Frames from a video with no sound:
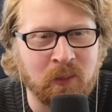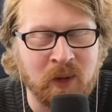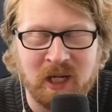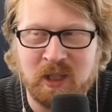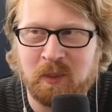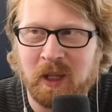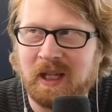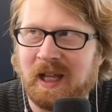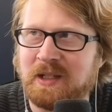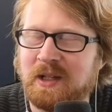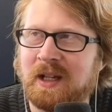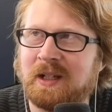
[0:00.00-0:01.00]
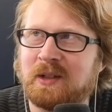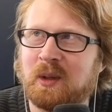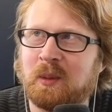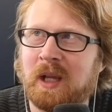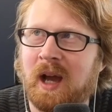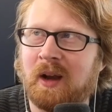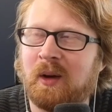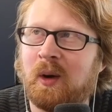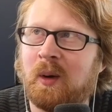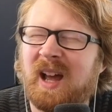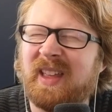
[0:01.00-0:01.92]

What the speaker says: We actually played last night. So we got home.